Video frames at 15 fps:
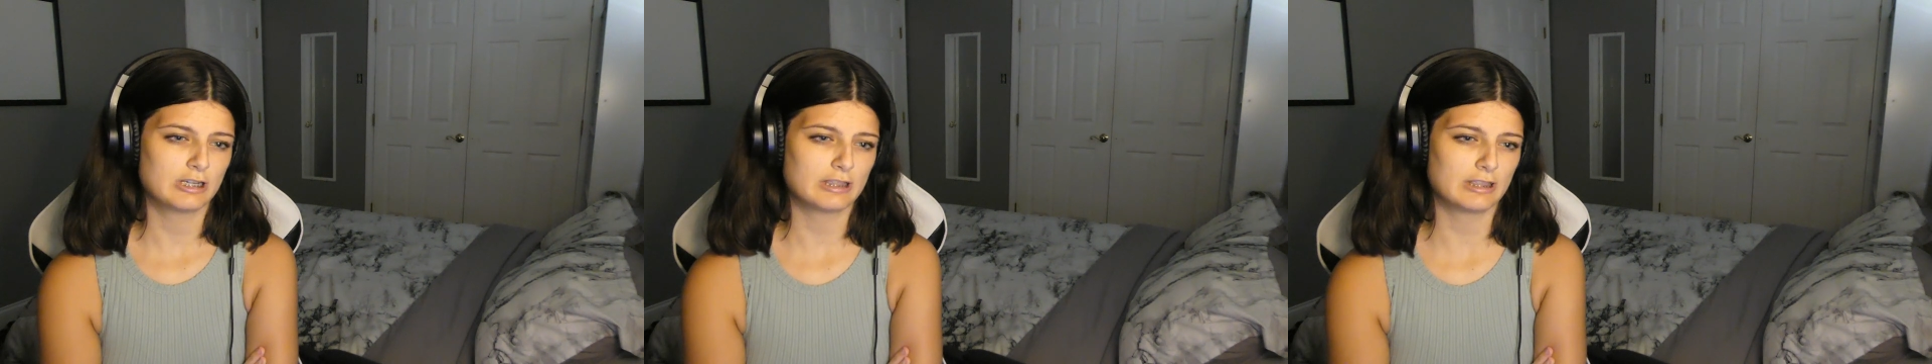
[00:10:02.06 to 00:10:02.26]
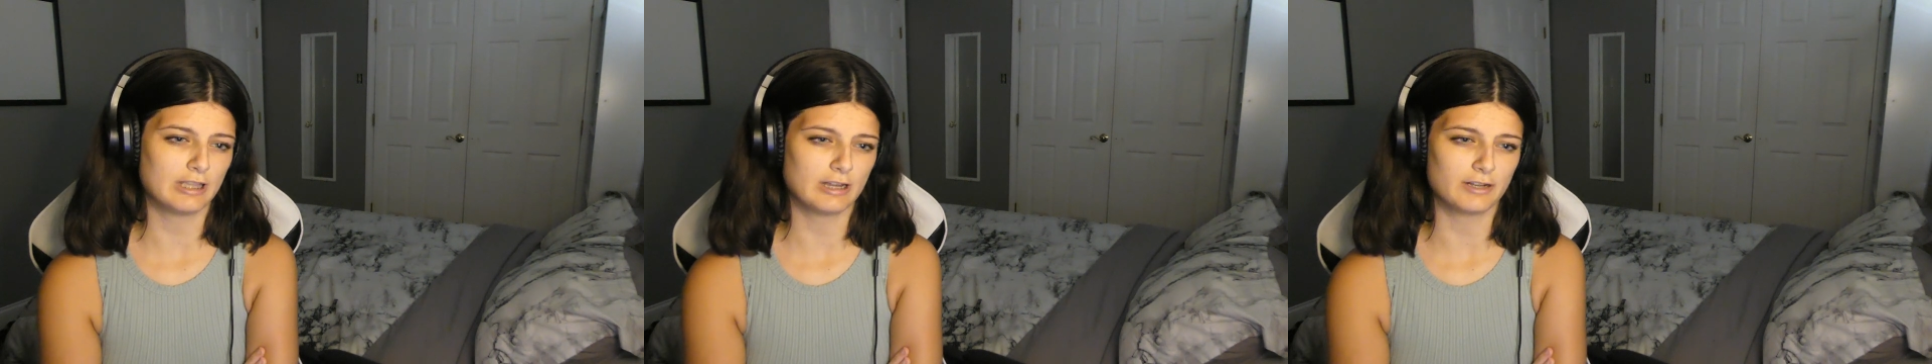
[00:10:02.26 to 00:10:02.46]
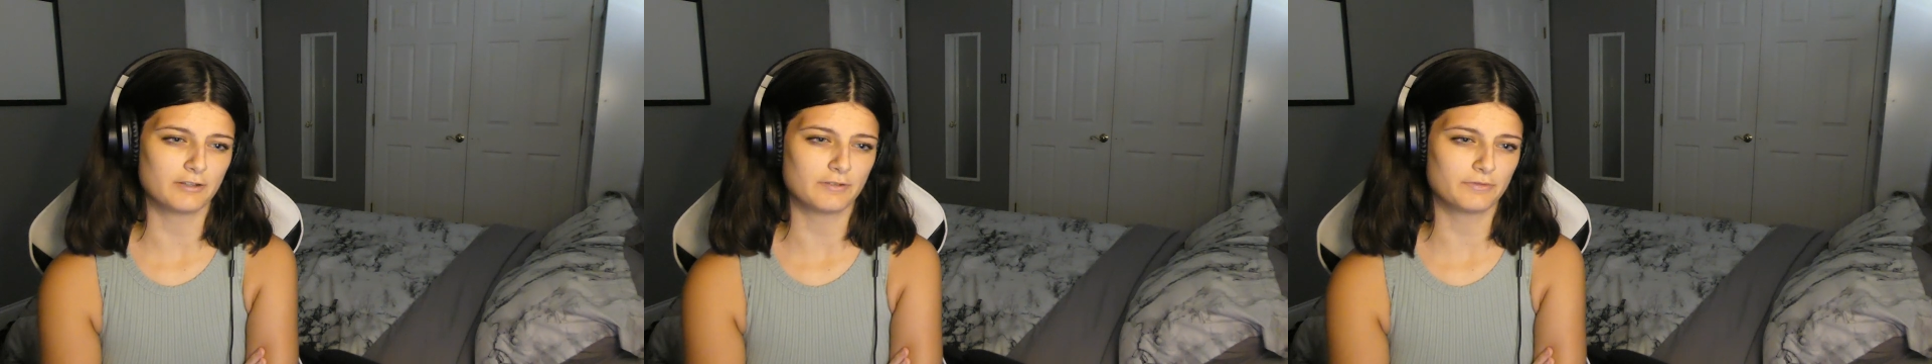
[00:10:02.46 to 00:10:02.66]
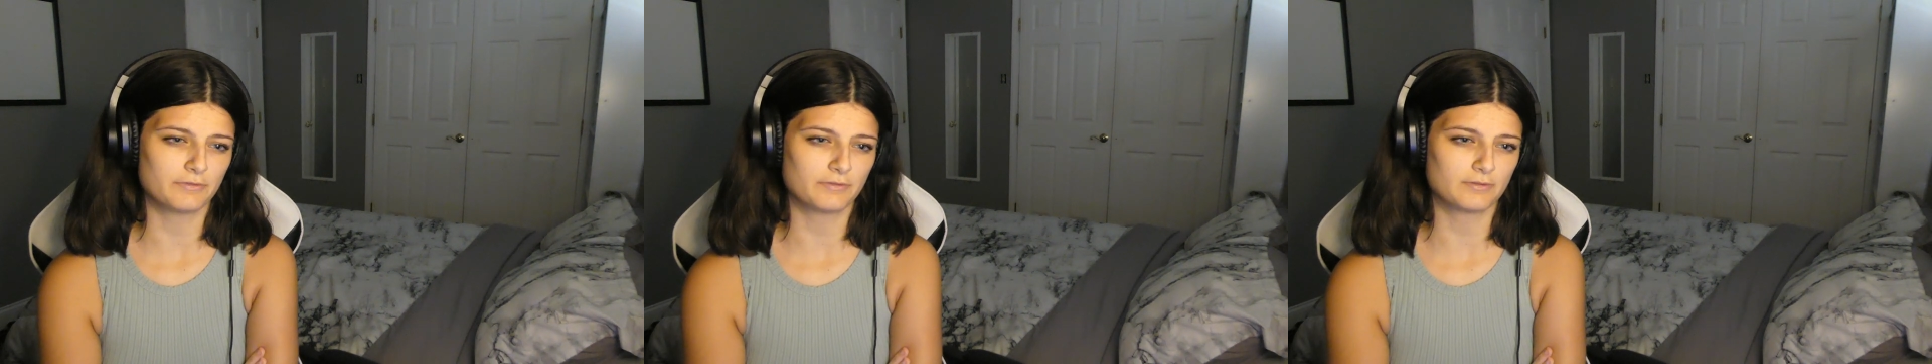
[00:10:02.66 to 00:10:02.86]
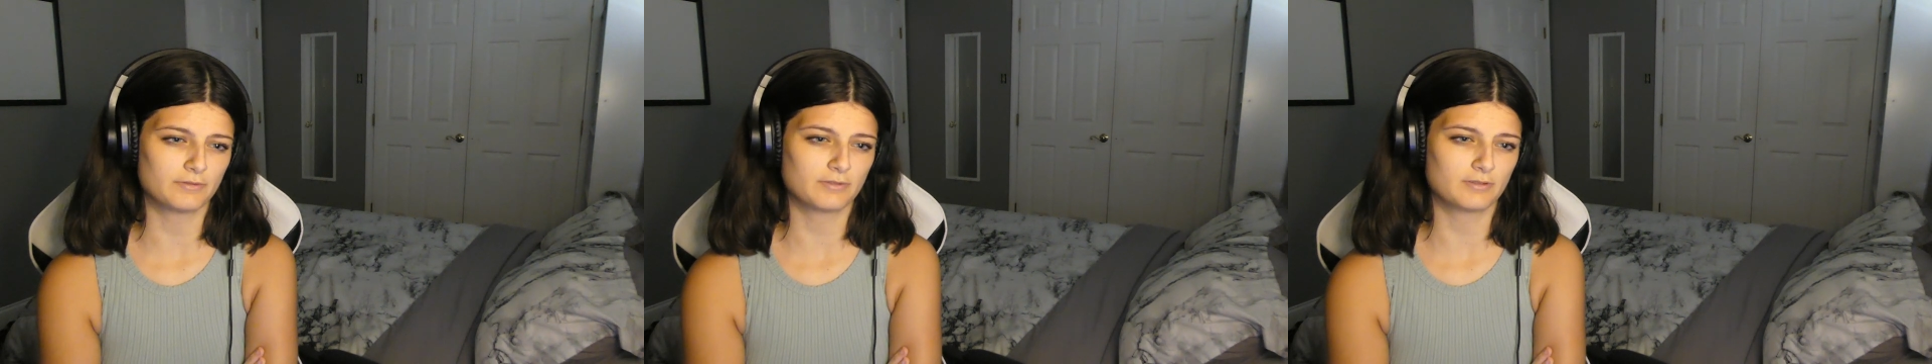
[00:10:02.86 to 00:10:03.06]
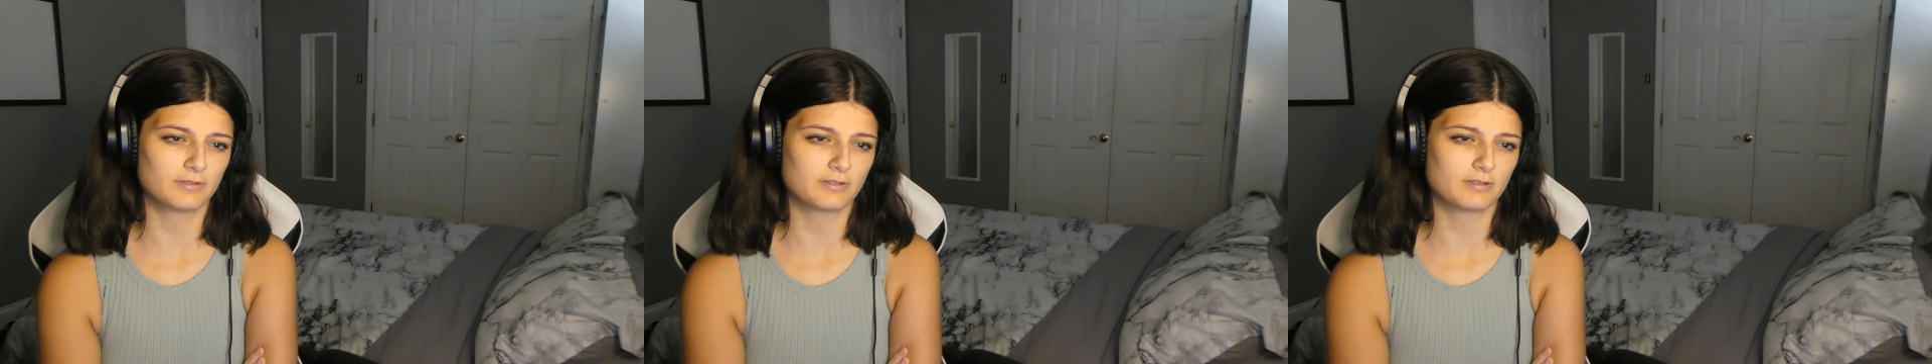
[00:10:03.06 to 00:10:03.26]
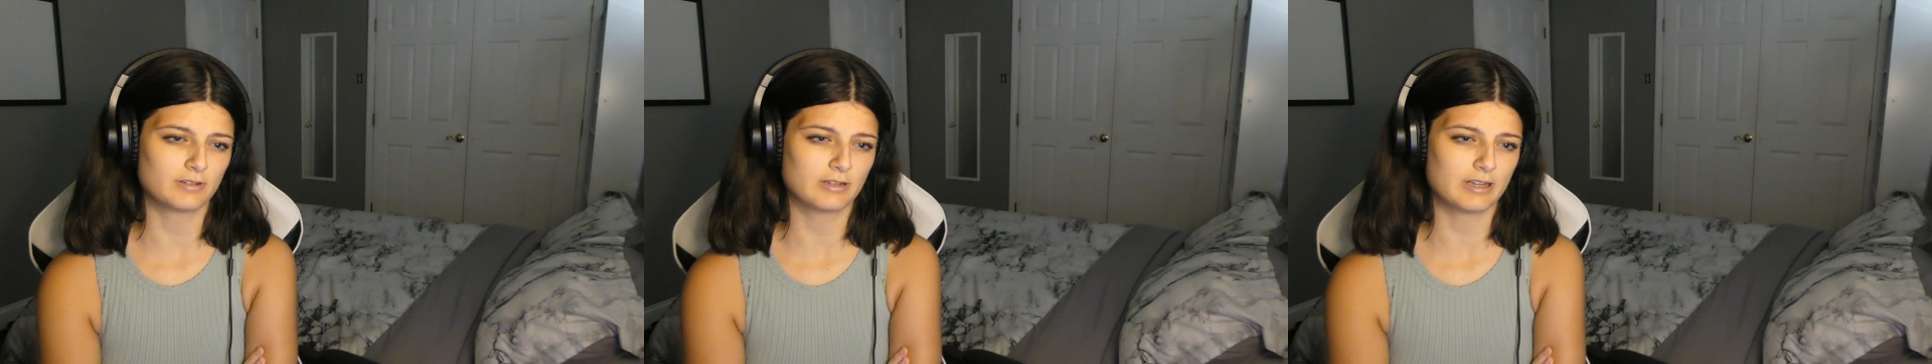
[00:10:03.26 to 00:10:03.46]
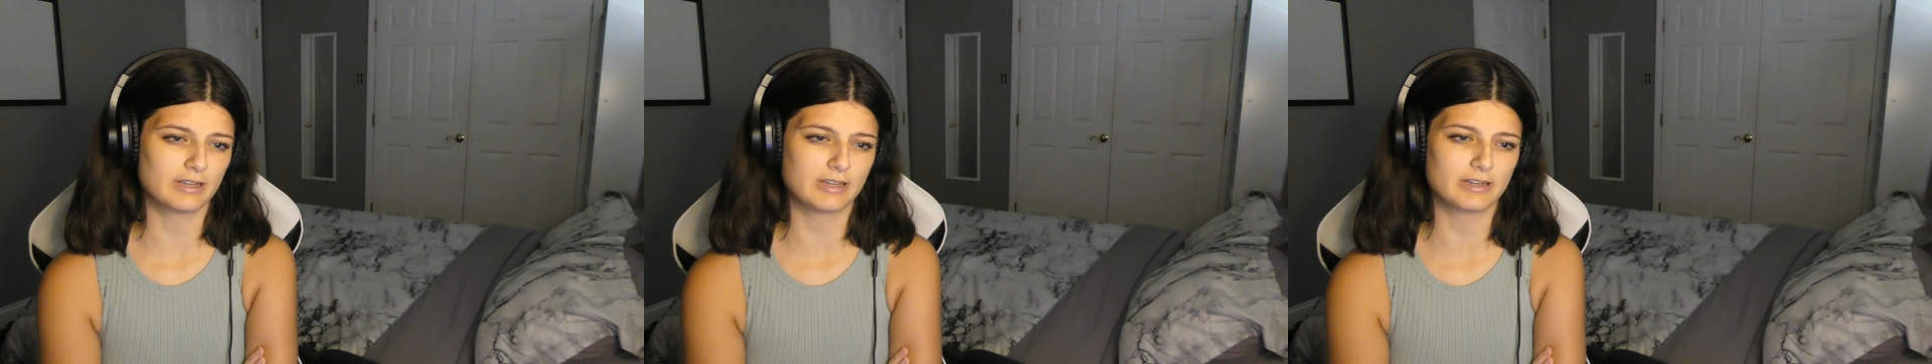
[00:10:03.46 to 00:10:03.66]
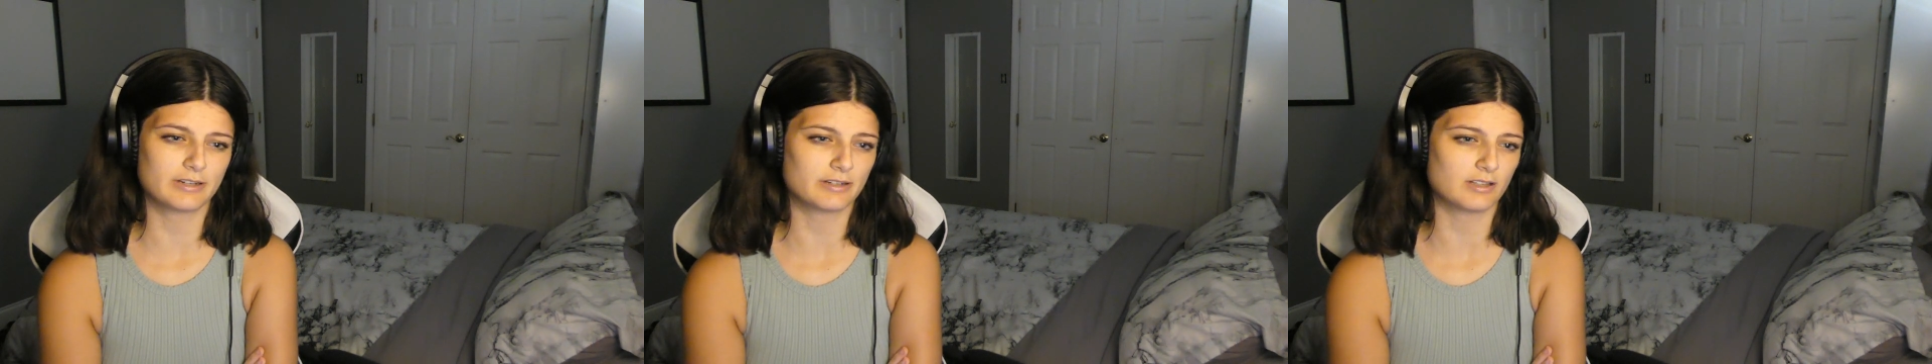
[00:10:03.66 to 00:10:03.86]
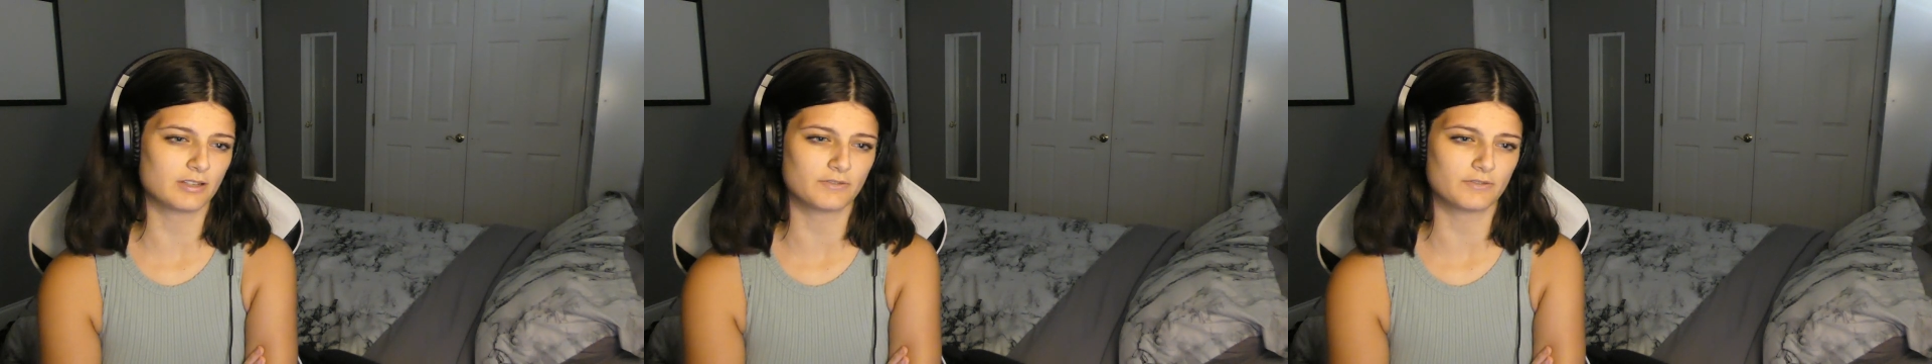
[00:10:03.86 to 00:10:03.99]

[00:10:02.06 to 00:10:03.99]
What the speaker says: that if I can't tell